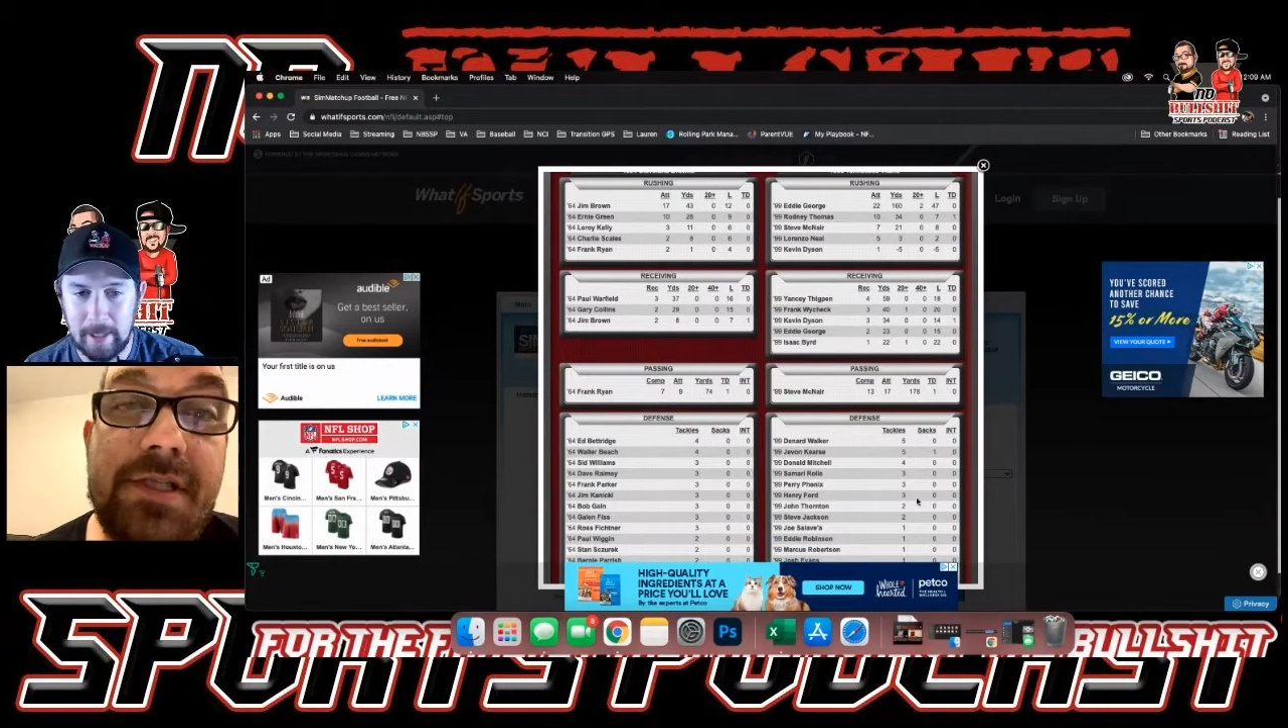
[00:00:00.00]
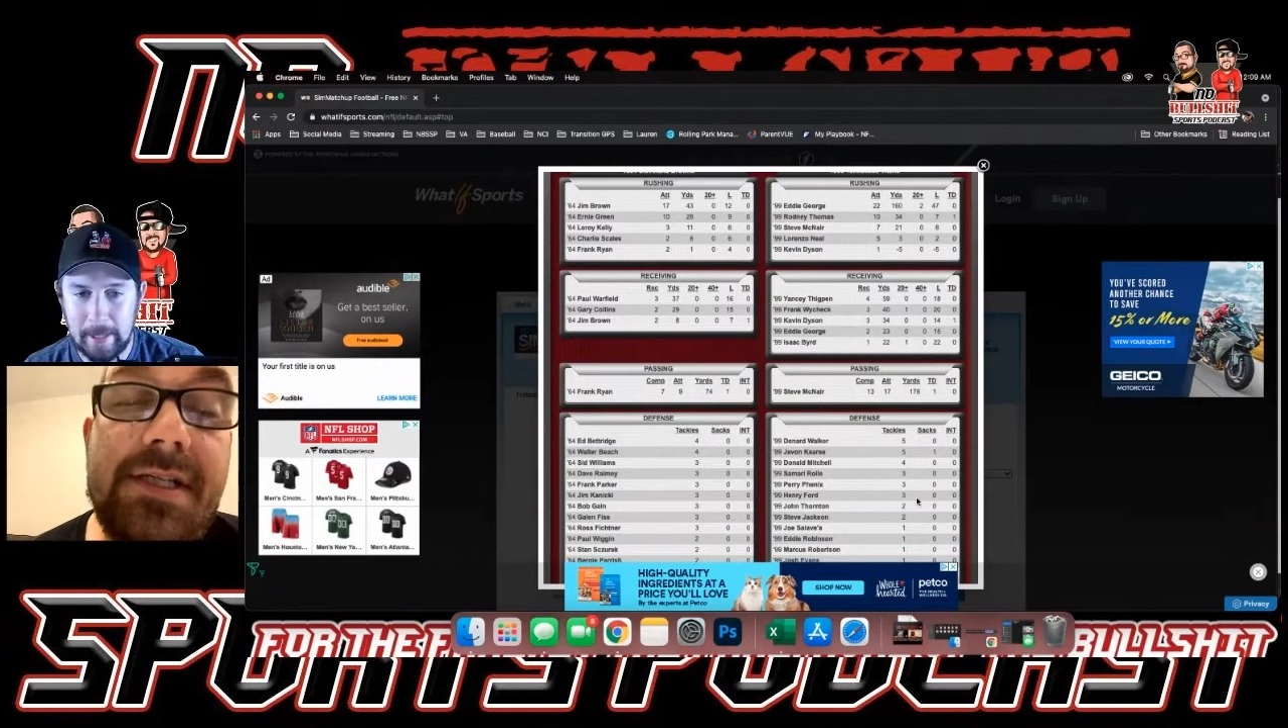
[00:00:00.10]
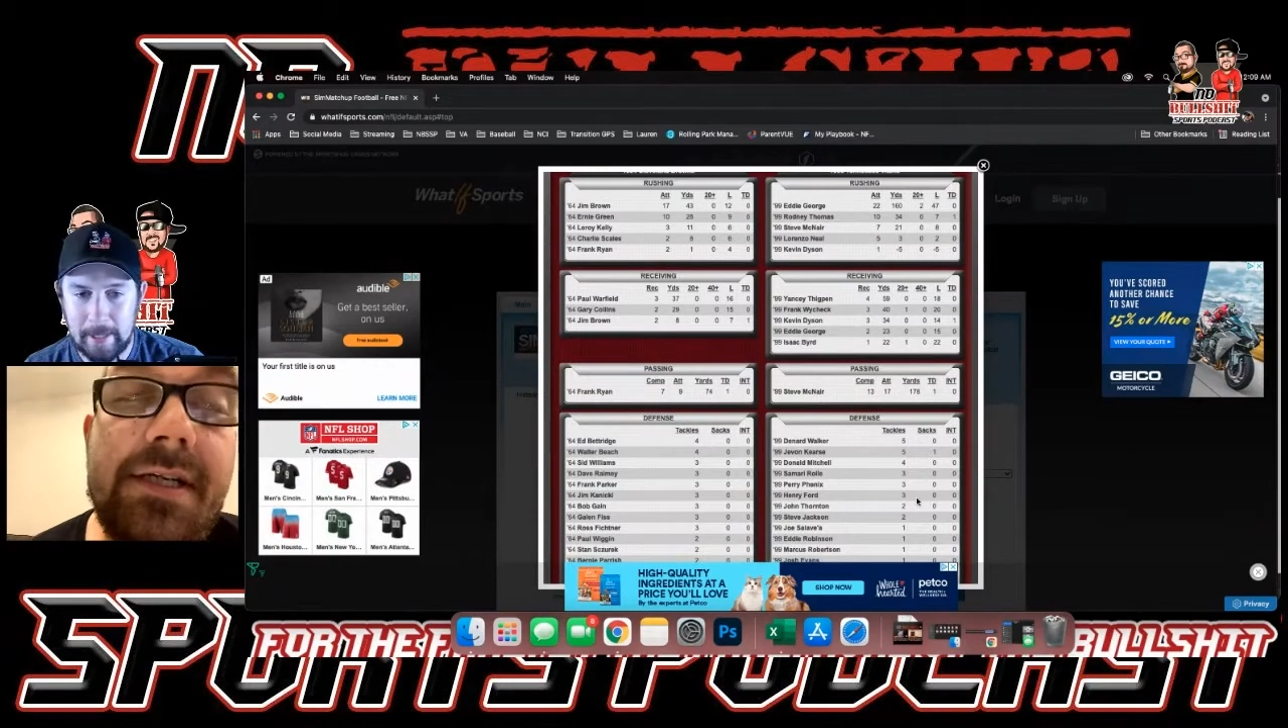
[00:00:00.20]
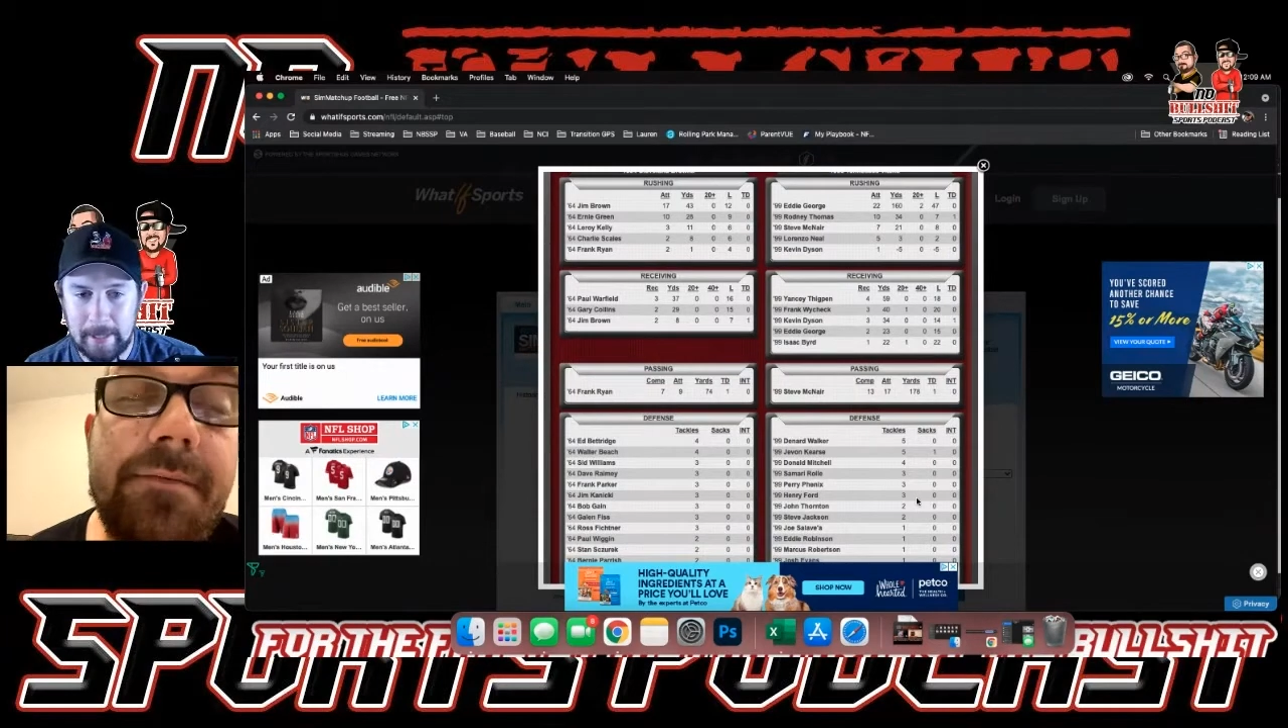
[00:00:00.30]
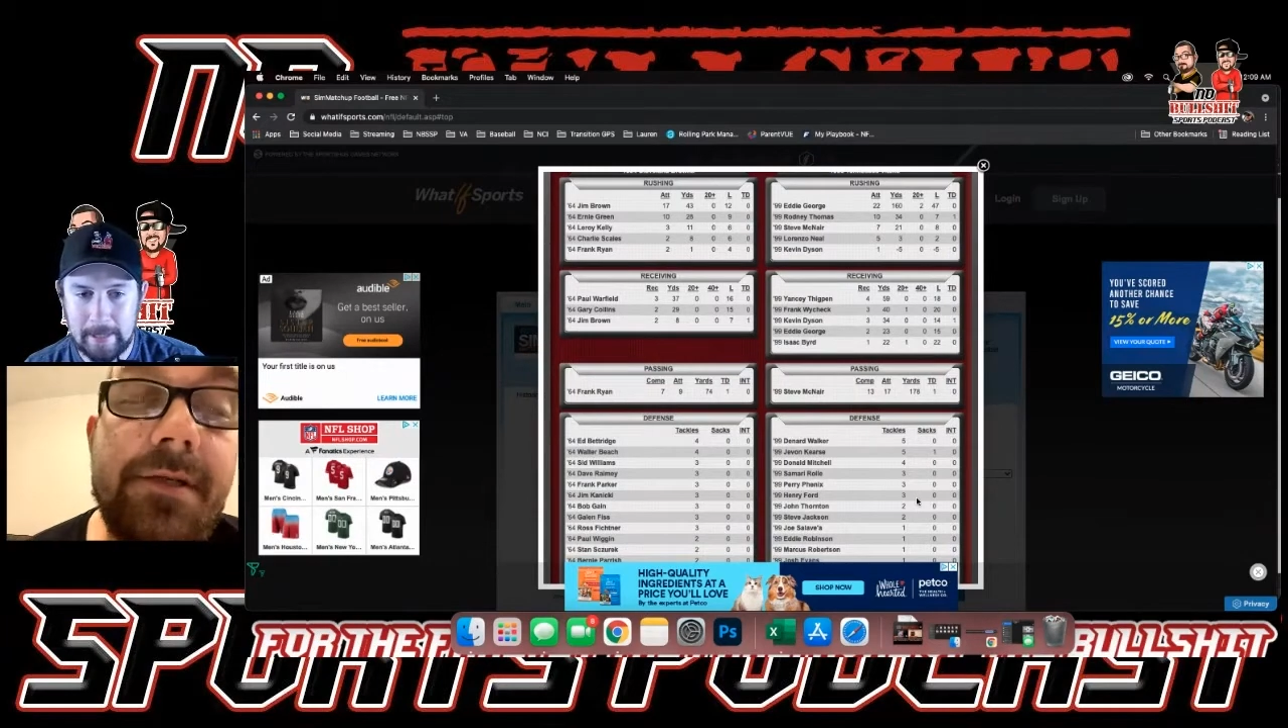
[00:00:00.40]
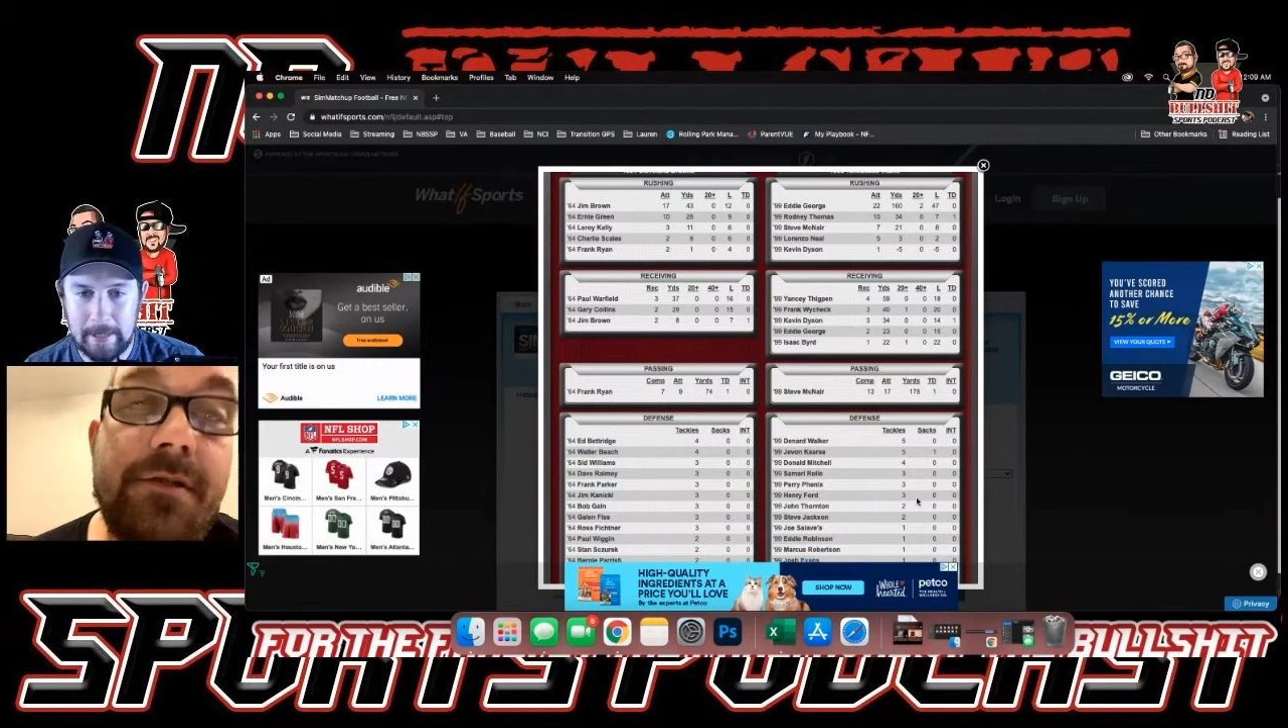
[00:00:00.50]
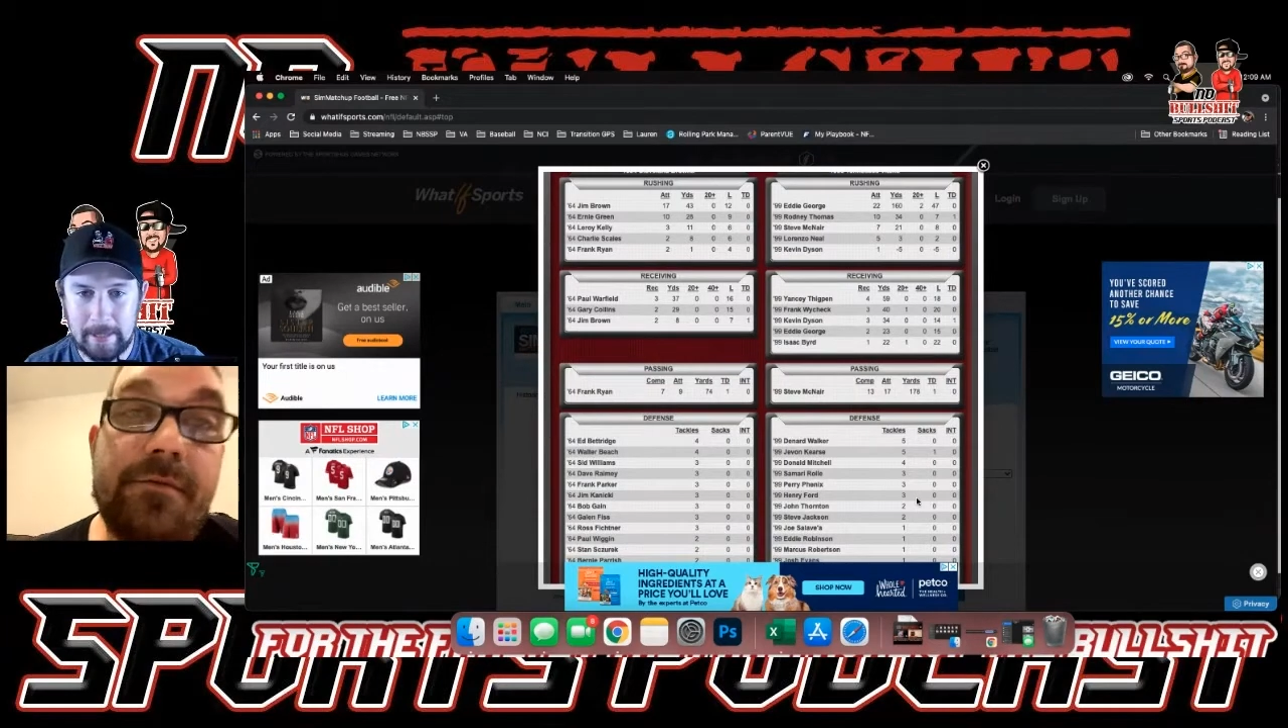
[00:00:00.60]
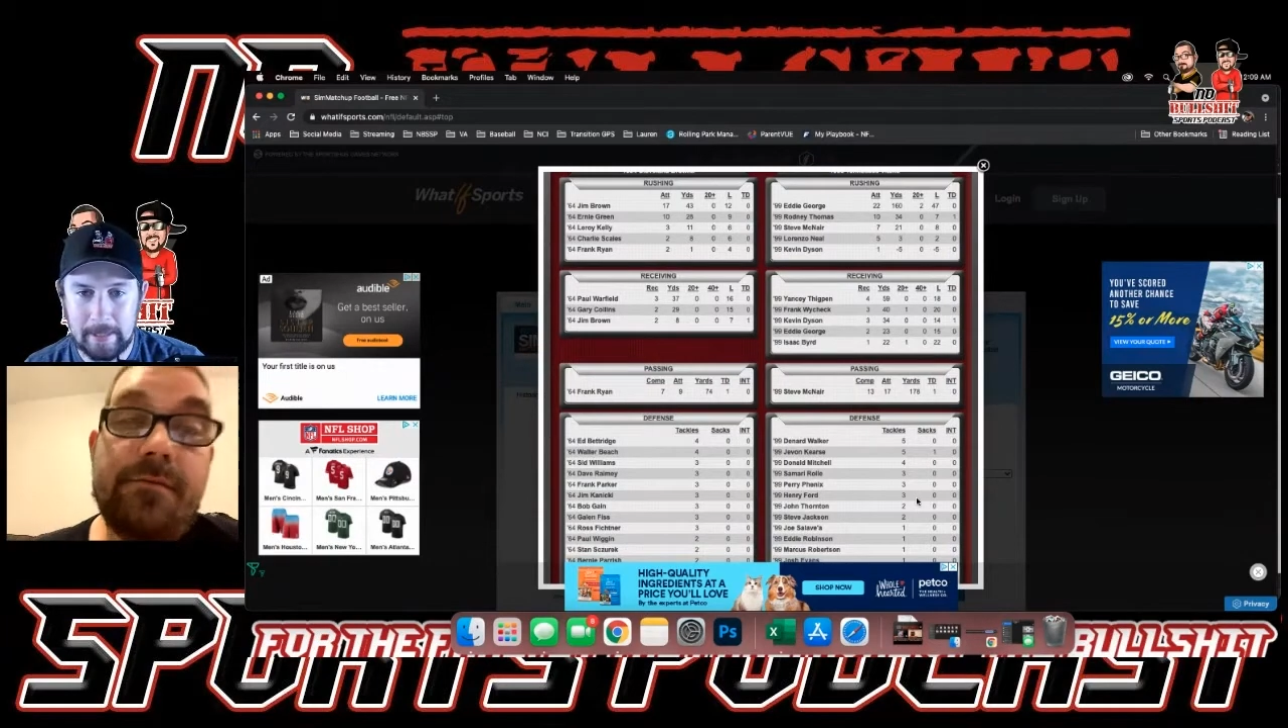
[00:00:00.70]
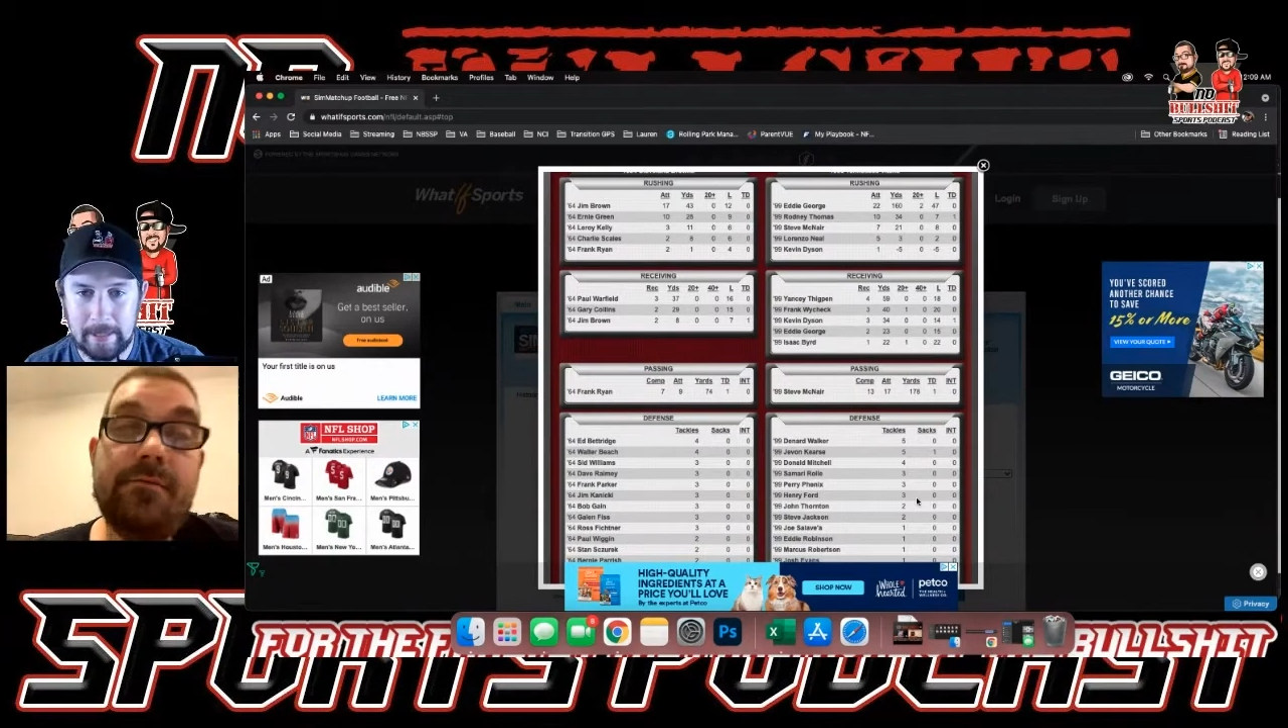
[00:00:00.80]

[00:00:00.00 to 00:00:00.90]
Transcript: top, though?